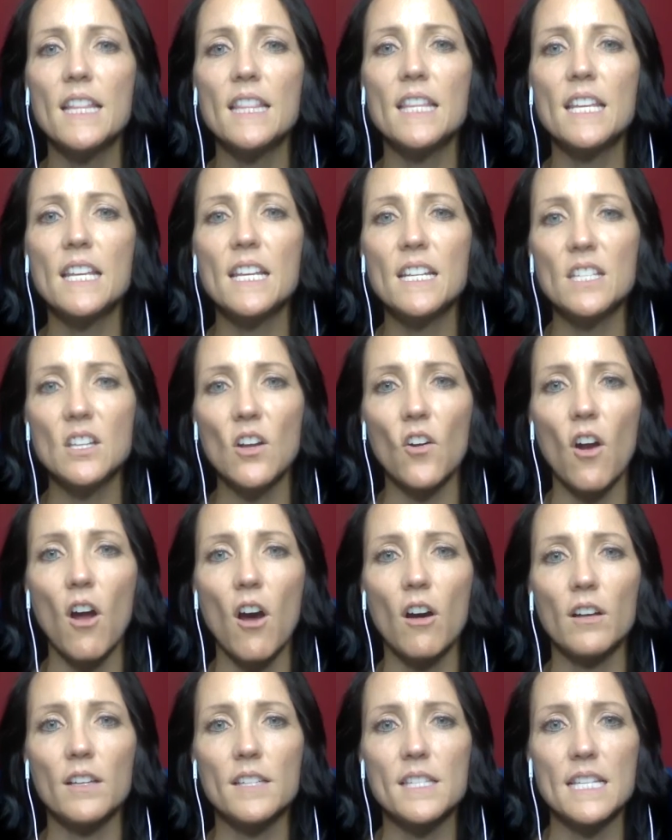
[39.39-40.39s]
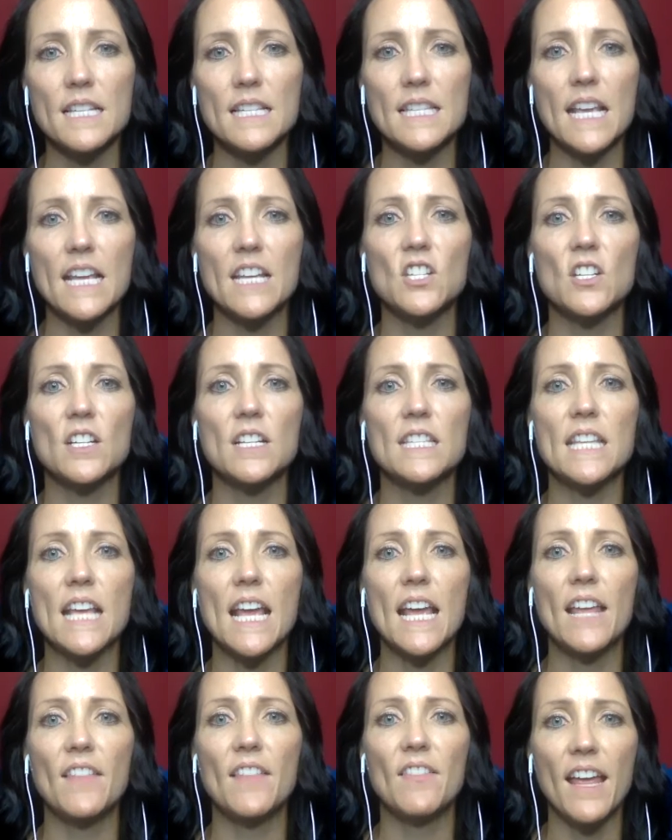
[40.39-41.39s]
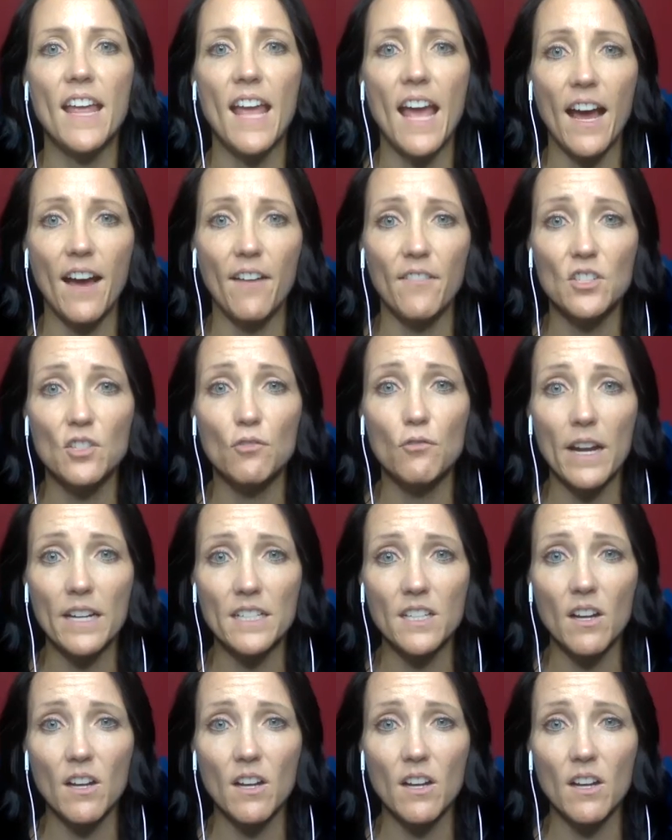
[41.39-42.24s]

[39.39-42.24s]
these are all sensations and they have direct